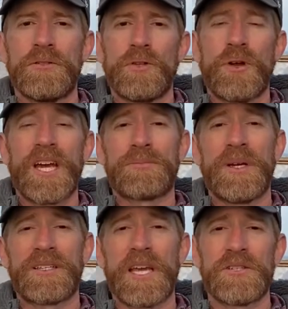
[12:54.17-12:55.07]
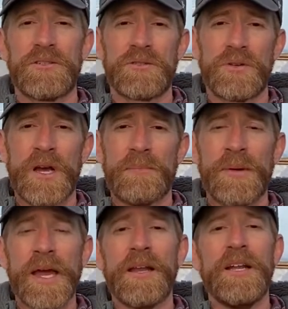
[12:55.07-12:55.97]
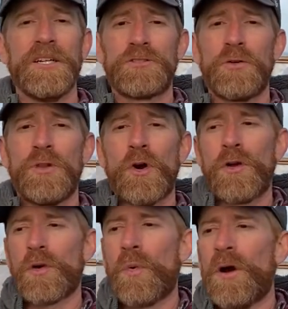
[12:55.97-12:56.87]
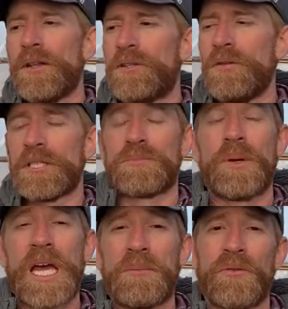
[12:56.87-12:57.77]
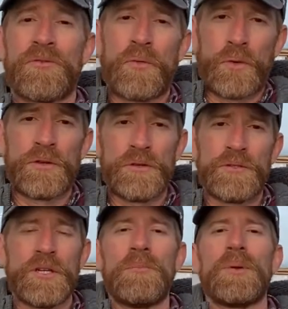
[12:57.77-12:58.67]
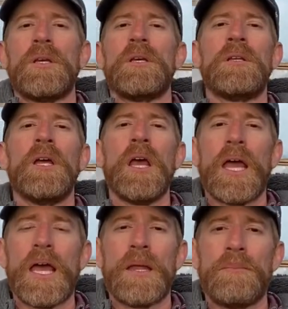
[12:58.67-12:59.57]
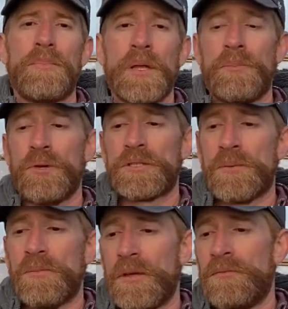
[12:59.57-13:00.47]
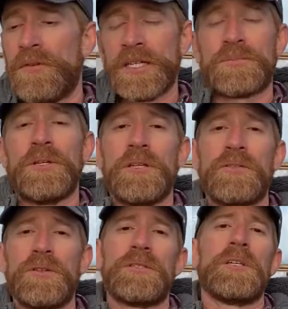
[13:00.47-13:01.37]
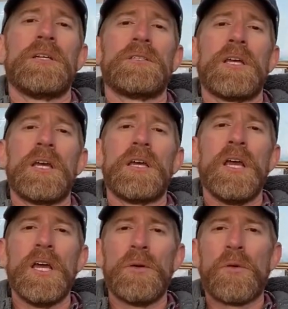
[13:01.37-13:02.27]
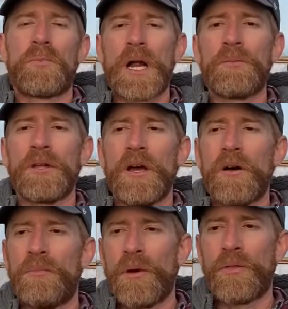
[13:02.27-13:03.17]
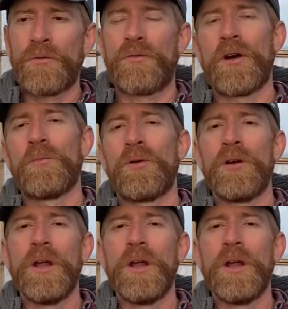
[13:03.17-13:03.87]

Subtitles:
their expectations are not met. So knowing what to expect before you jump in and put some investment into a CSA, it will probably help both the farmer